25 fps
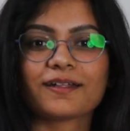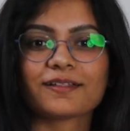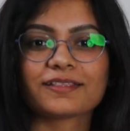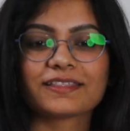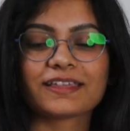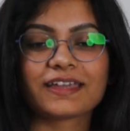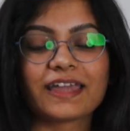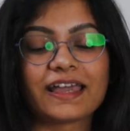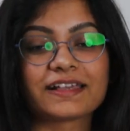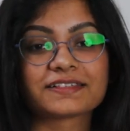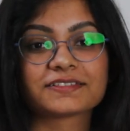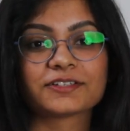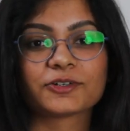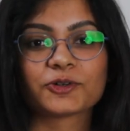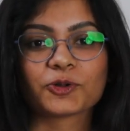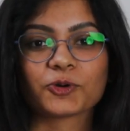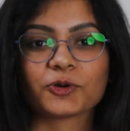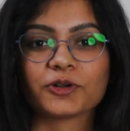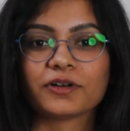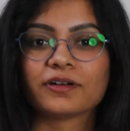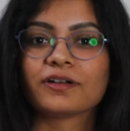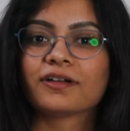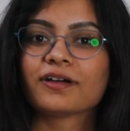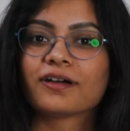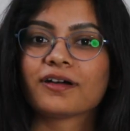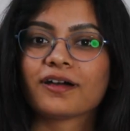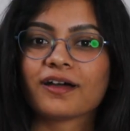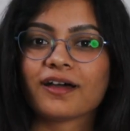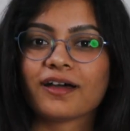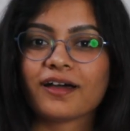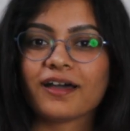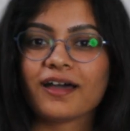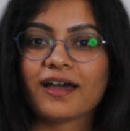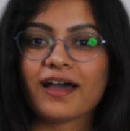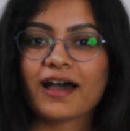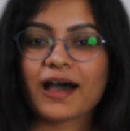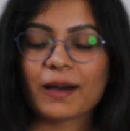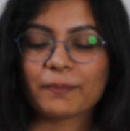the acetone.
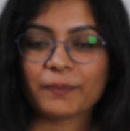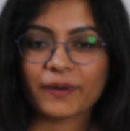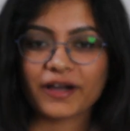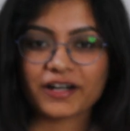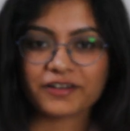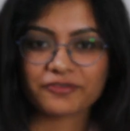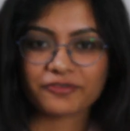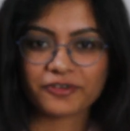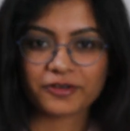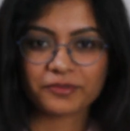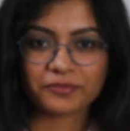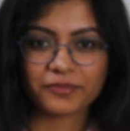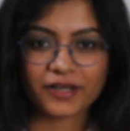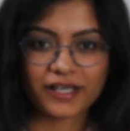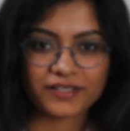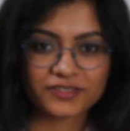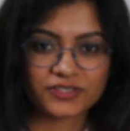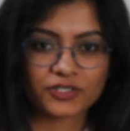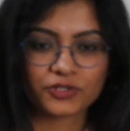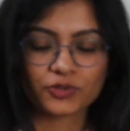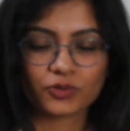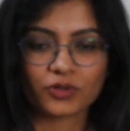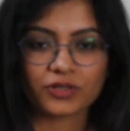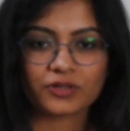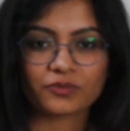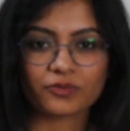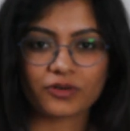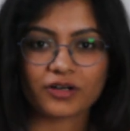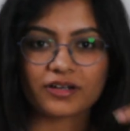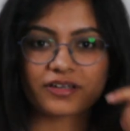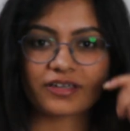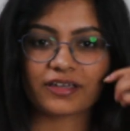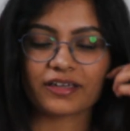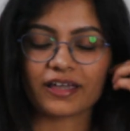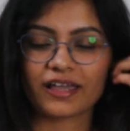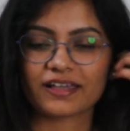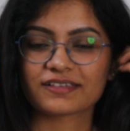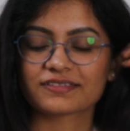Apart from acetone
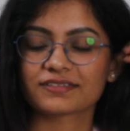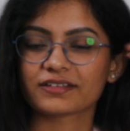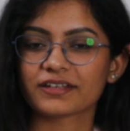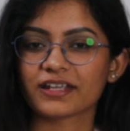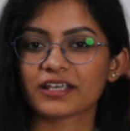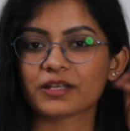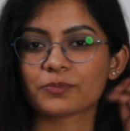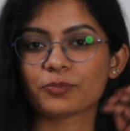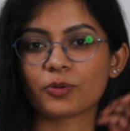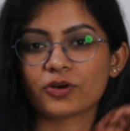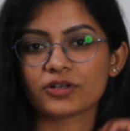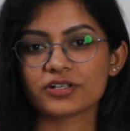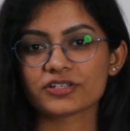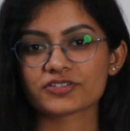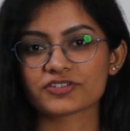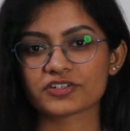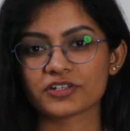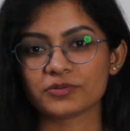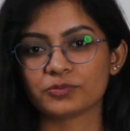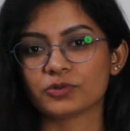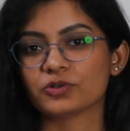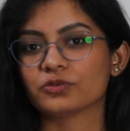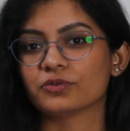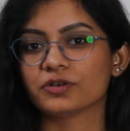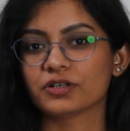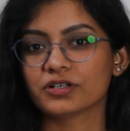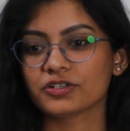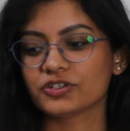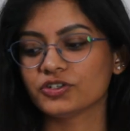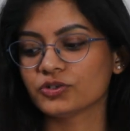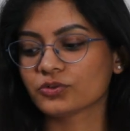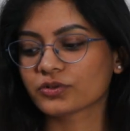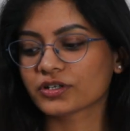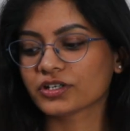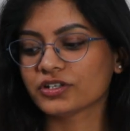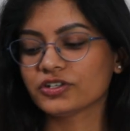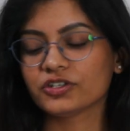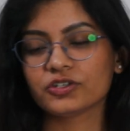working as a nail polish remover,
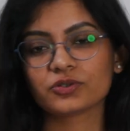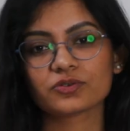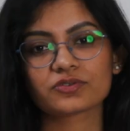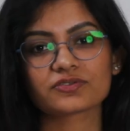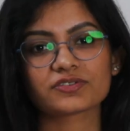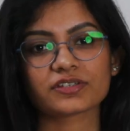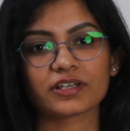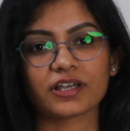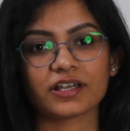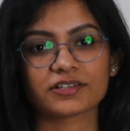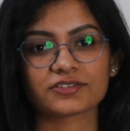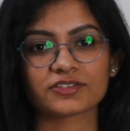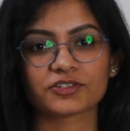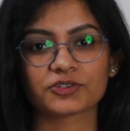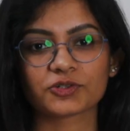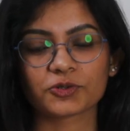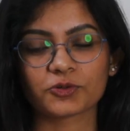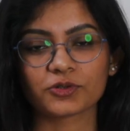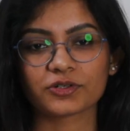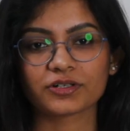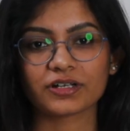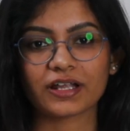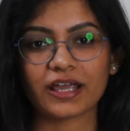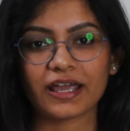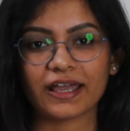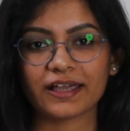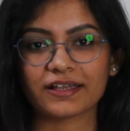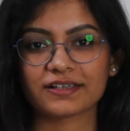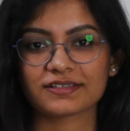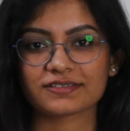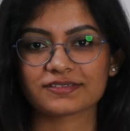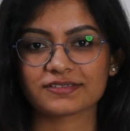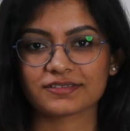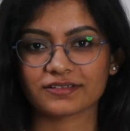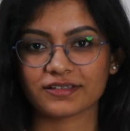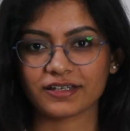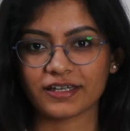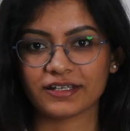you can use acetone
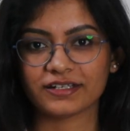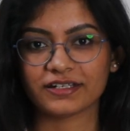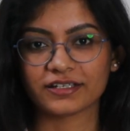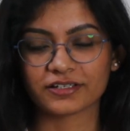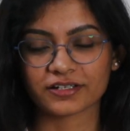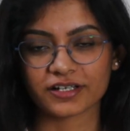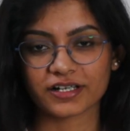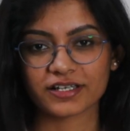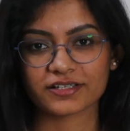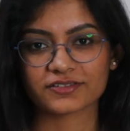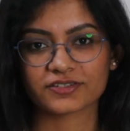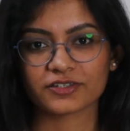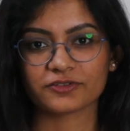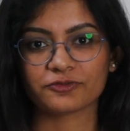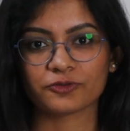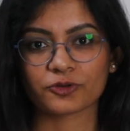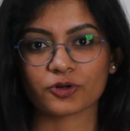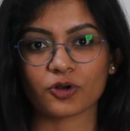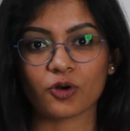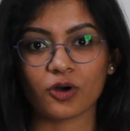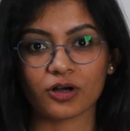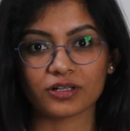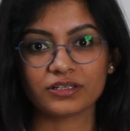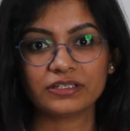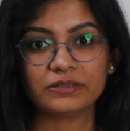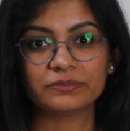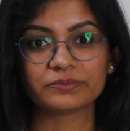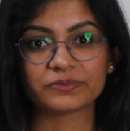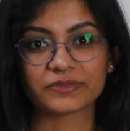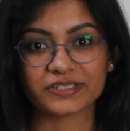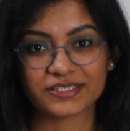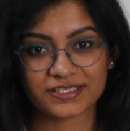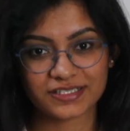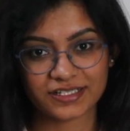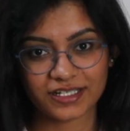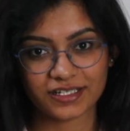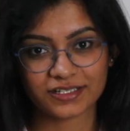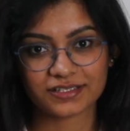as an eraser for all the
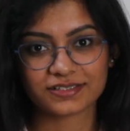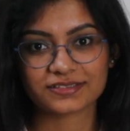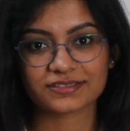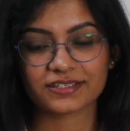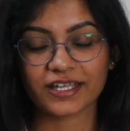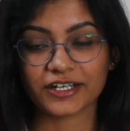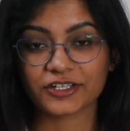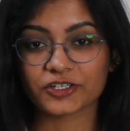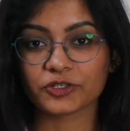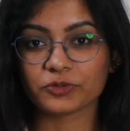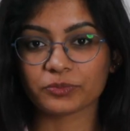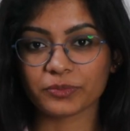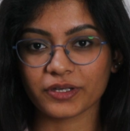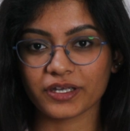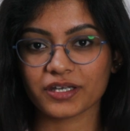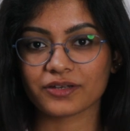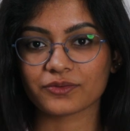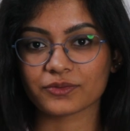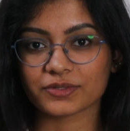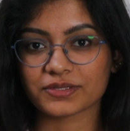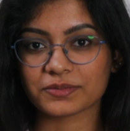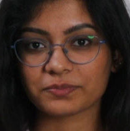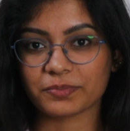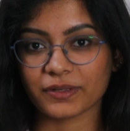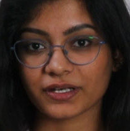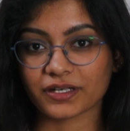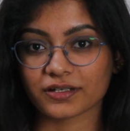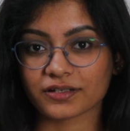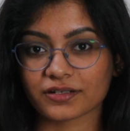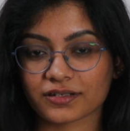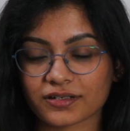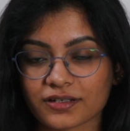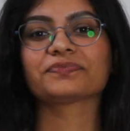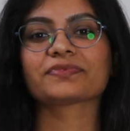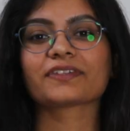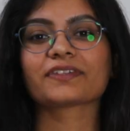mistakes that you make with paint.